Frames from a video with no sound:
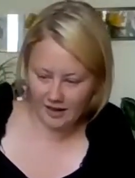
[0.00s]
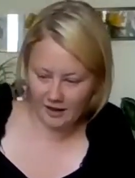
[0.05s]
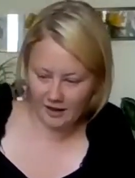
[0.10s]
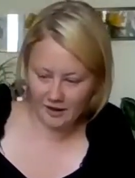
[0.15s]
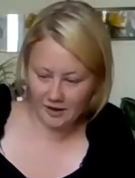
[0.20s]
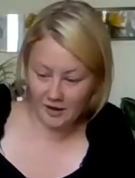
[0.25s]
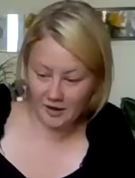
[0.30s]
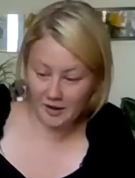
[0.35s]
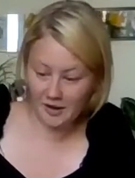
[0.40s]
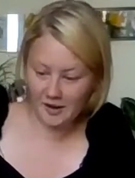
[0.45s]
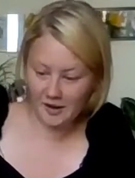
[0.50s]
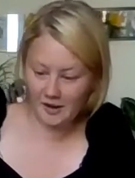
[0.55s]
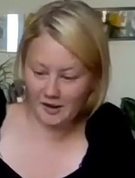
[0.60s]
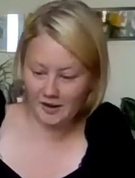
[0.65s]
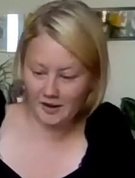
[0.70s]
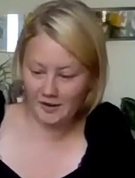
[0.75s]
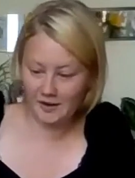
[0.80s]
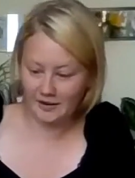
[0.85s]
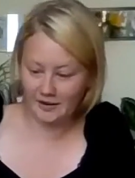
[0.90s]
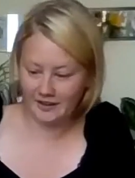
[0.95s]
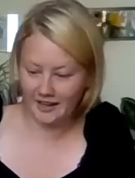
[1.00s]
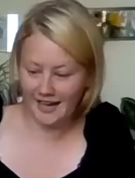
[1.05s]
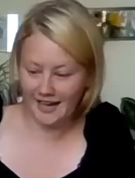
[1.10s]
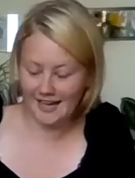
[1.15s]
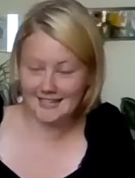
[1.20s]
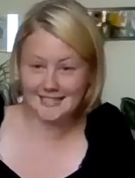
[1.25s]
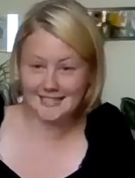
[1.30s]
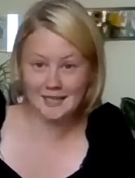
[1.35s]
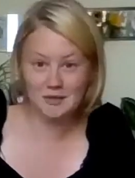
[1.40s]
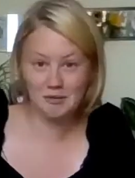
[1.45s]
Oh,
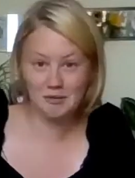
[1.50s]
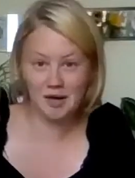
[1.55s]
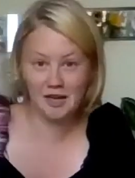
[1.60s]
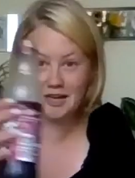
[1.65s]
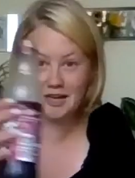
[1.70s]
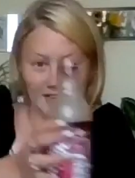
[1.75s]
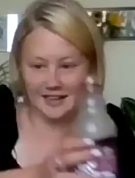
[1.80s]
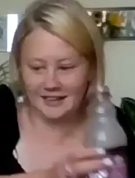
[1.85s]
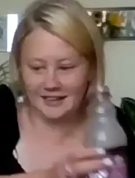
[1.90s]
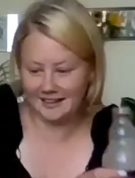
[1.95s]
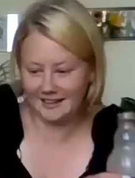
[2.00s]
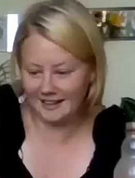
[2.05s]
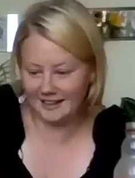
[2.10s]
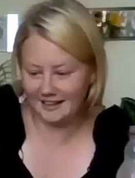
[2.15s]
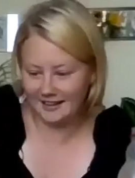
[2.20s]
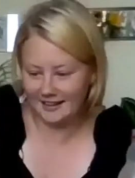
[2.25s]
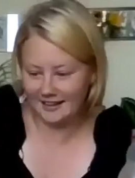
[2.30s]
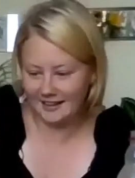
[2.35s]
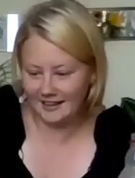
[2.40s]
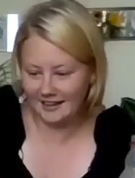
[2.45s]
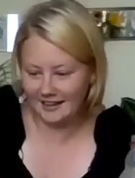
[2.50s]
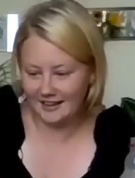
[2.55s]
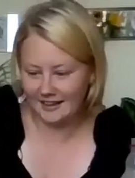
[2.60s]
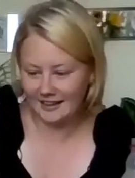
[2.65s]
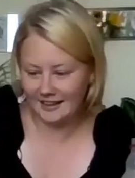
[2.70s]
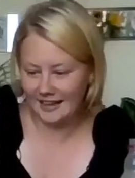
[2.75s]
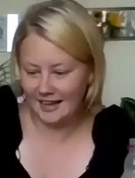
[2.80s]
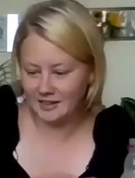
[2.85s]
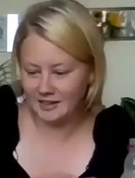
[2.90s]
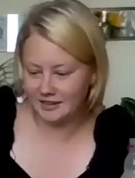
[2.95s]
it did work.
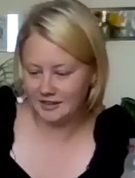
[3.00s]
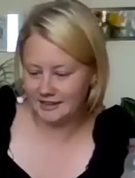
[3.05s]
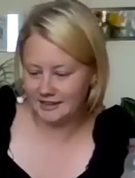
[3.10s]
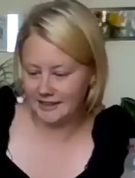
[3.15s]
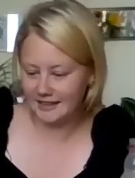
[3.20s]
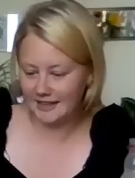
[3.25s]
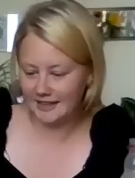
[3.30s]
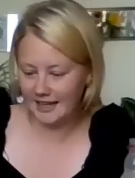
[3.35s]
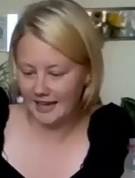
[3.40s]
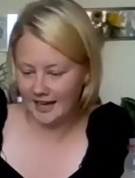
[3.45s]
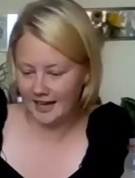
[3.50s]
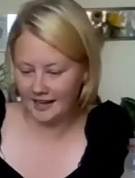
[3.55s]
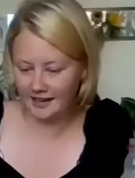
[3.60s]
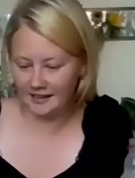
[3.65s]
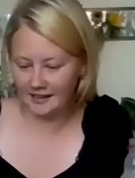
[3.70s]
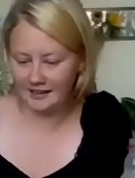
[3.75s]
Can you see that?